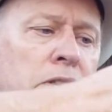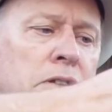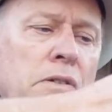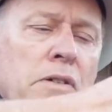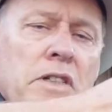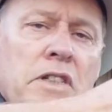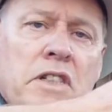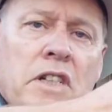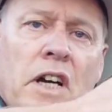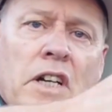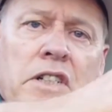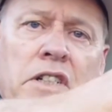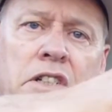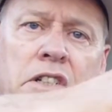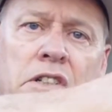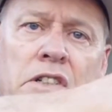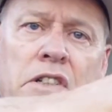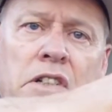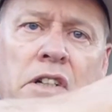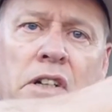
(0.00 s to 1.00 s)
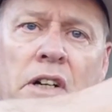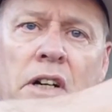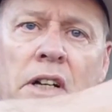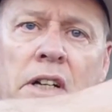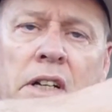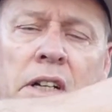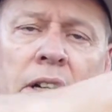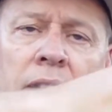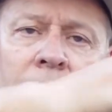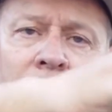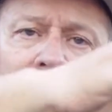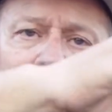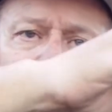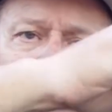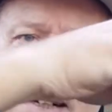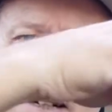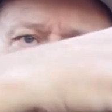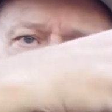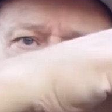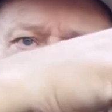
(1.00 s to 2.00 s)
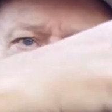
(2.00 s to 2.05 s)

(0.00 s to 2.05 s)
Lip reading: to adjust your turret clear